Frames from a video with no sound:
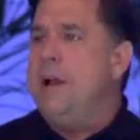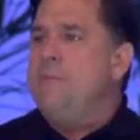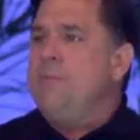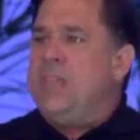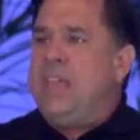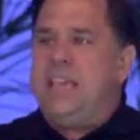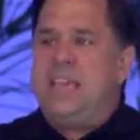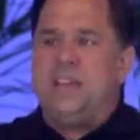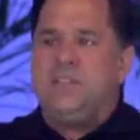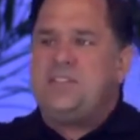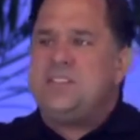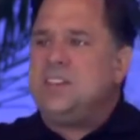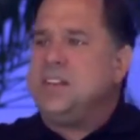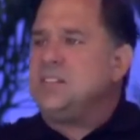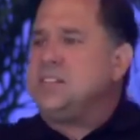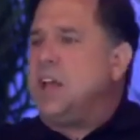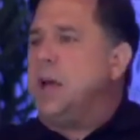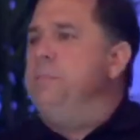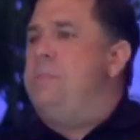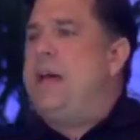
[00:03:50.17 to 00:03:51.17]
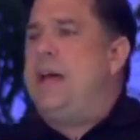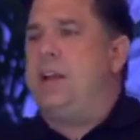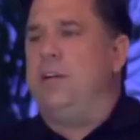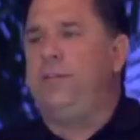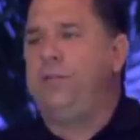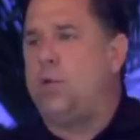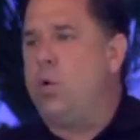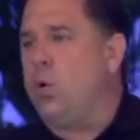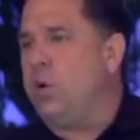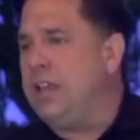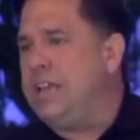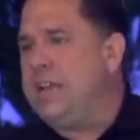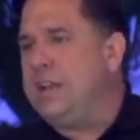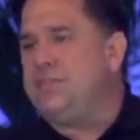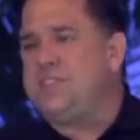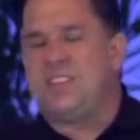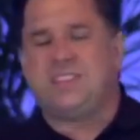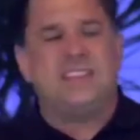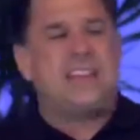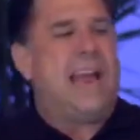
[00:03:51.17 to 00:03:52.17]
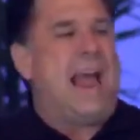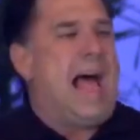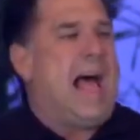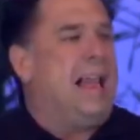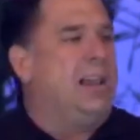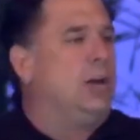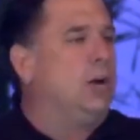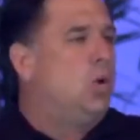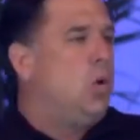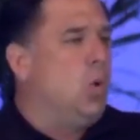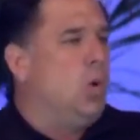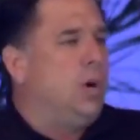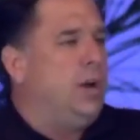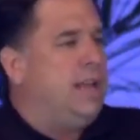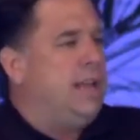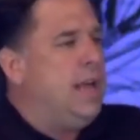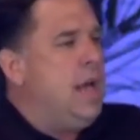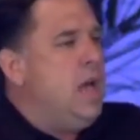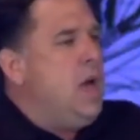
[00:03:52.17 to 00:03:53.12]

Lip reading: He gives us a metaphor. He gives us an allegory.